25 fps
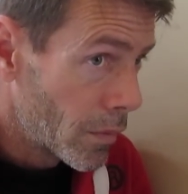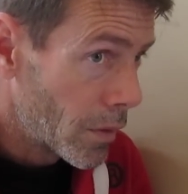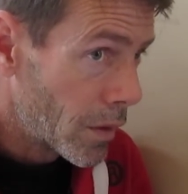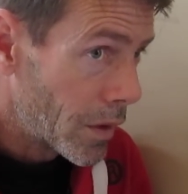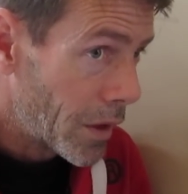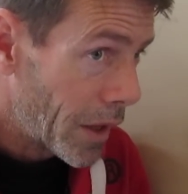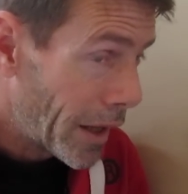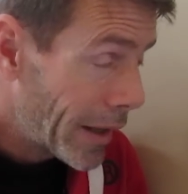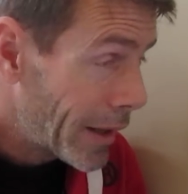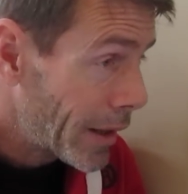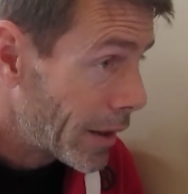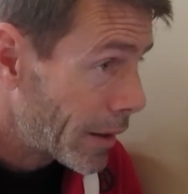
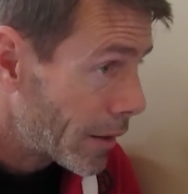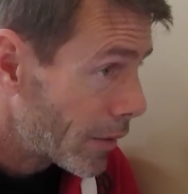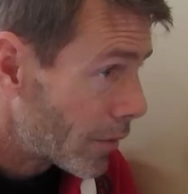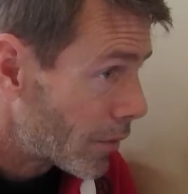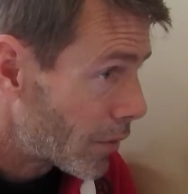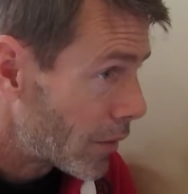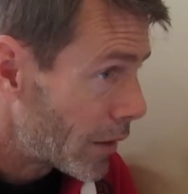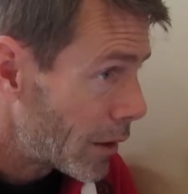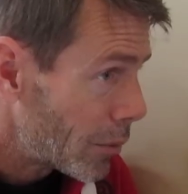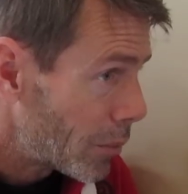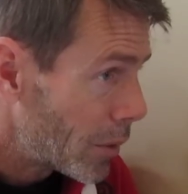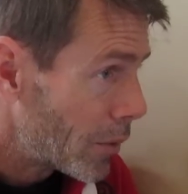get any
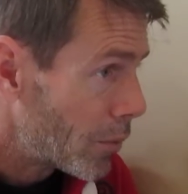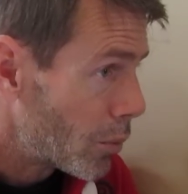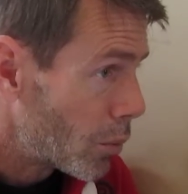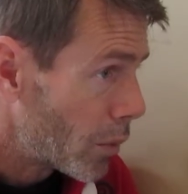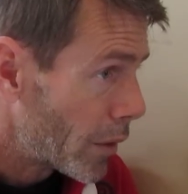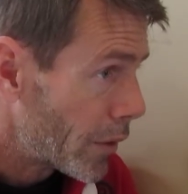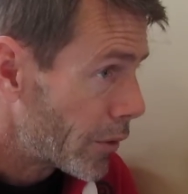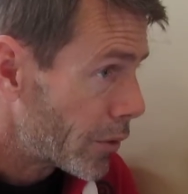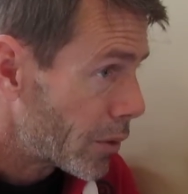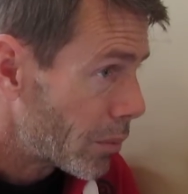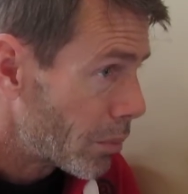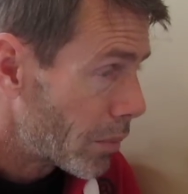sleep even
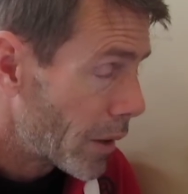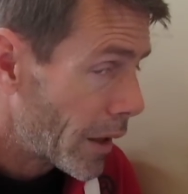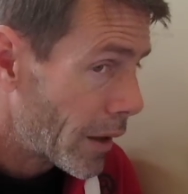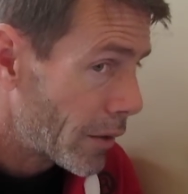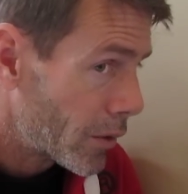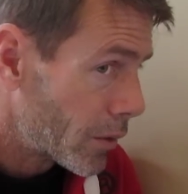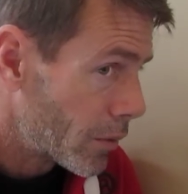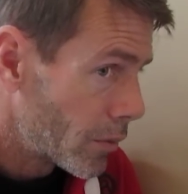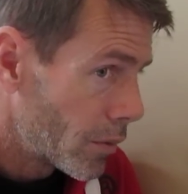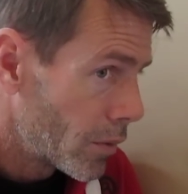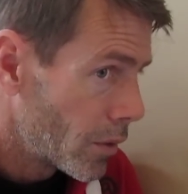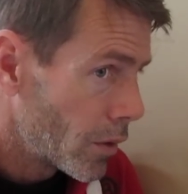when they're in bed.
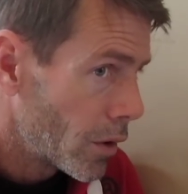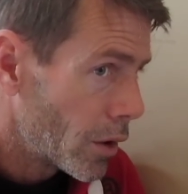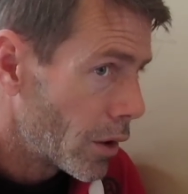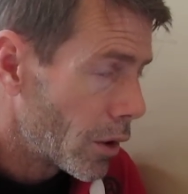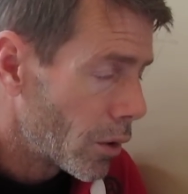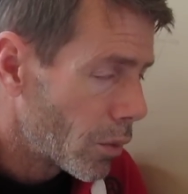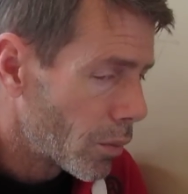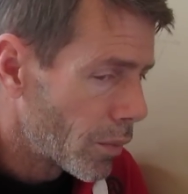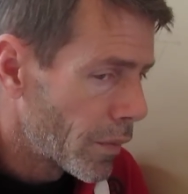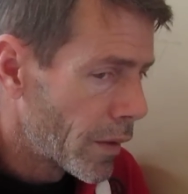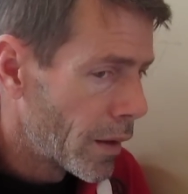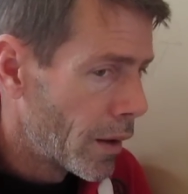You
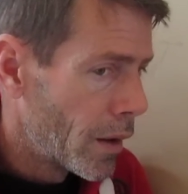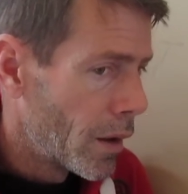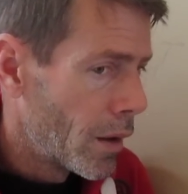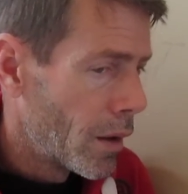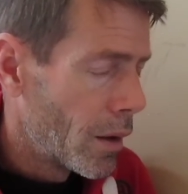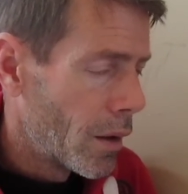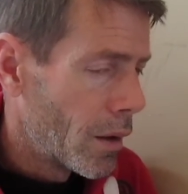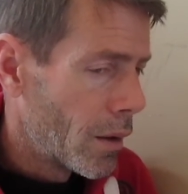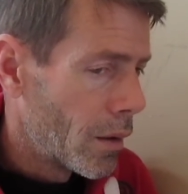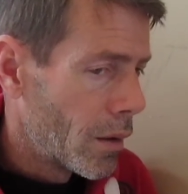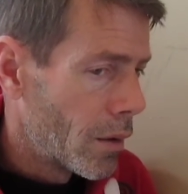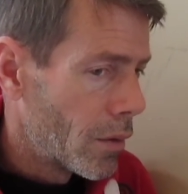
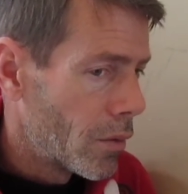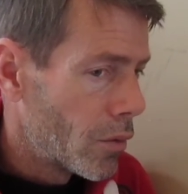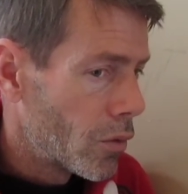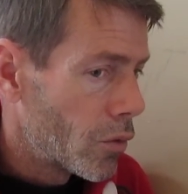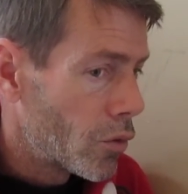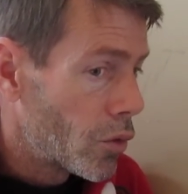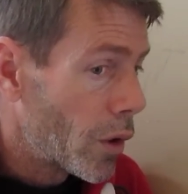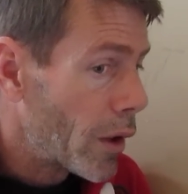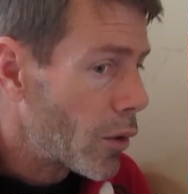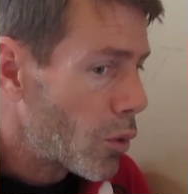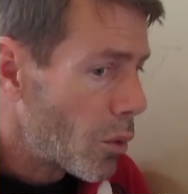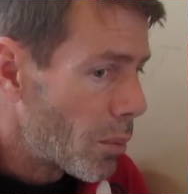
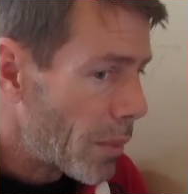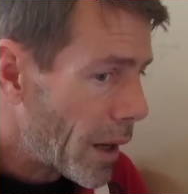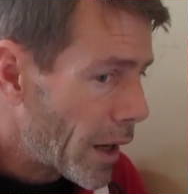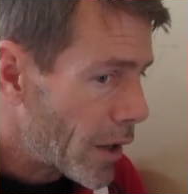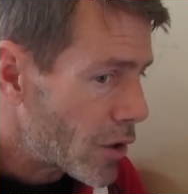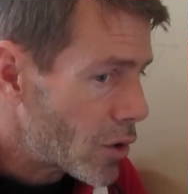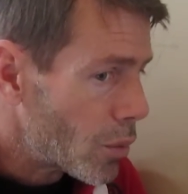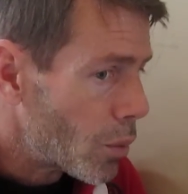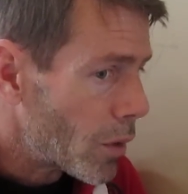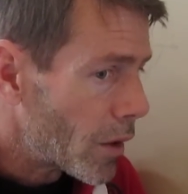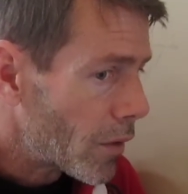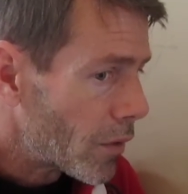know, try to
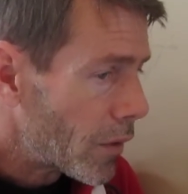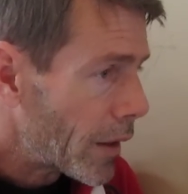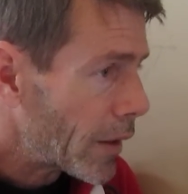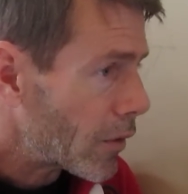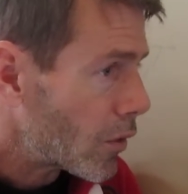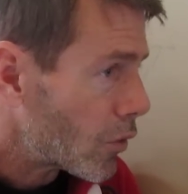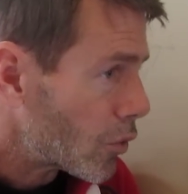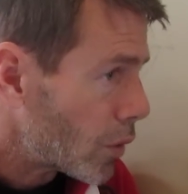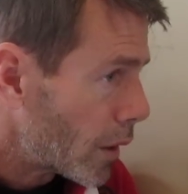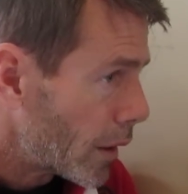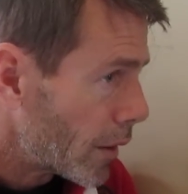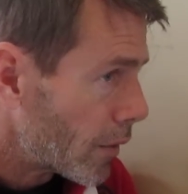imagine what it's like
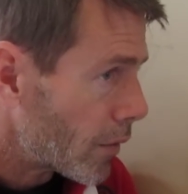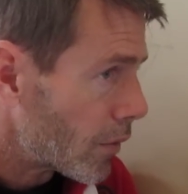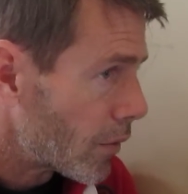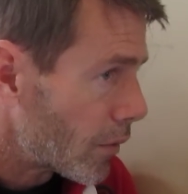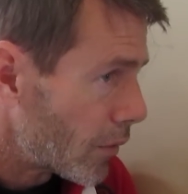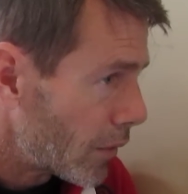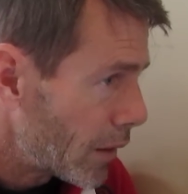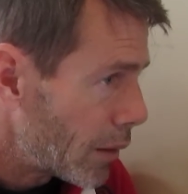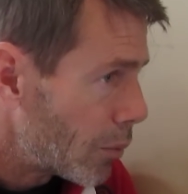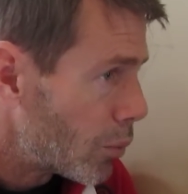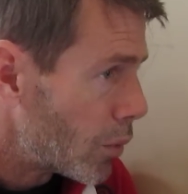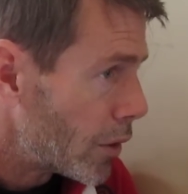to try and
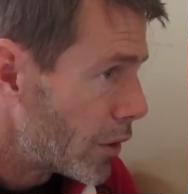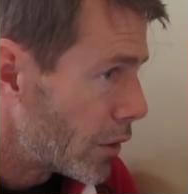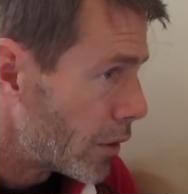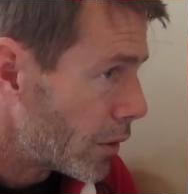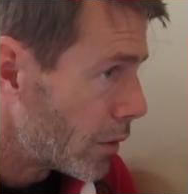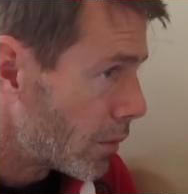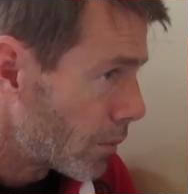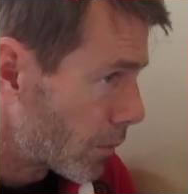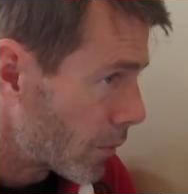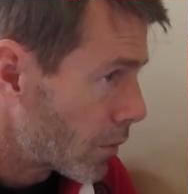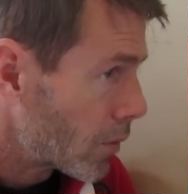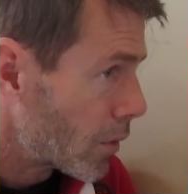sleep when
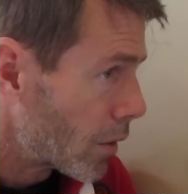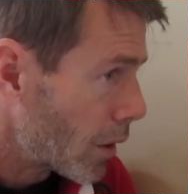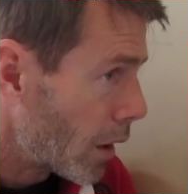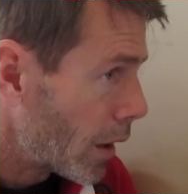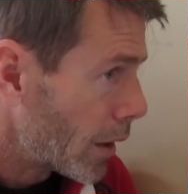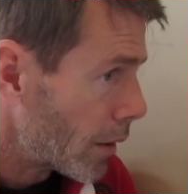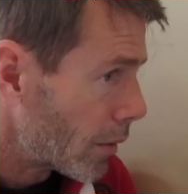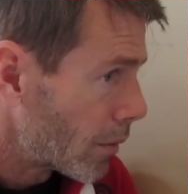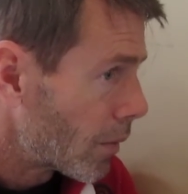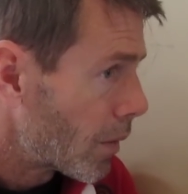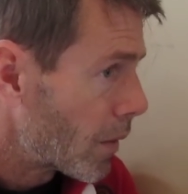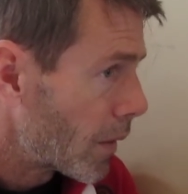you've
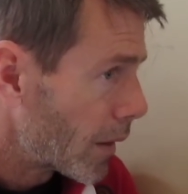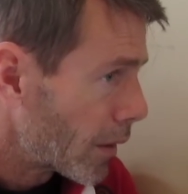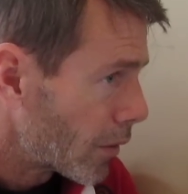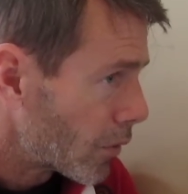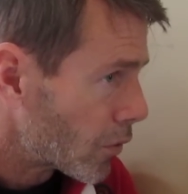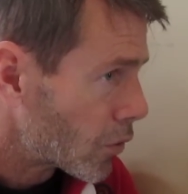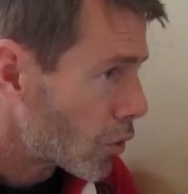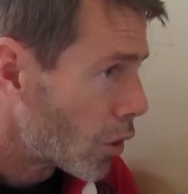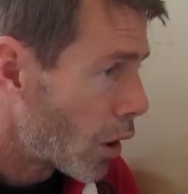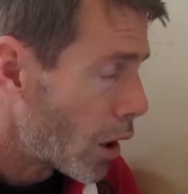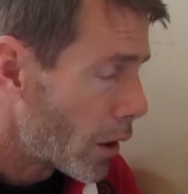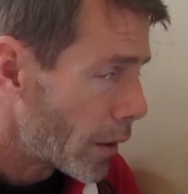got
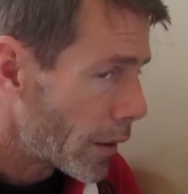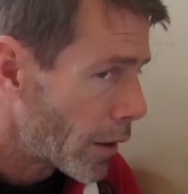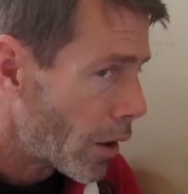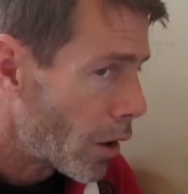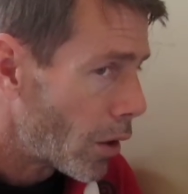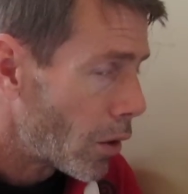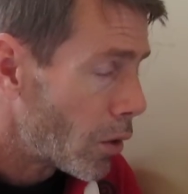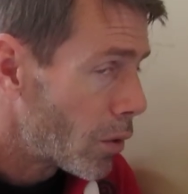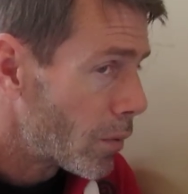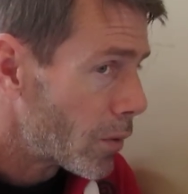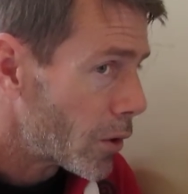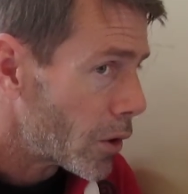things crawling
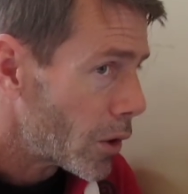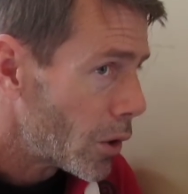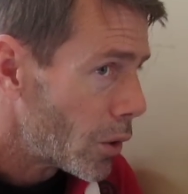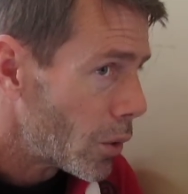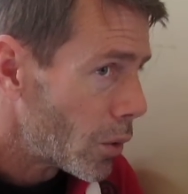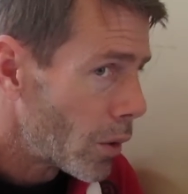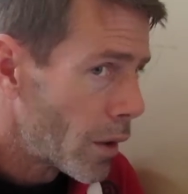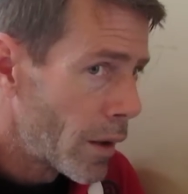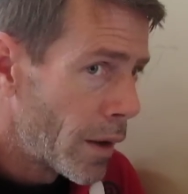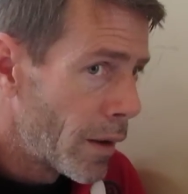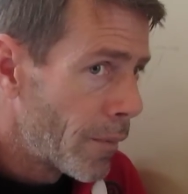all over you.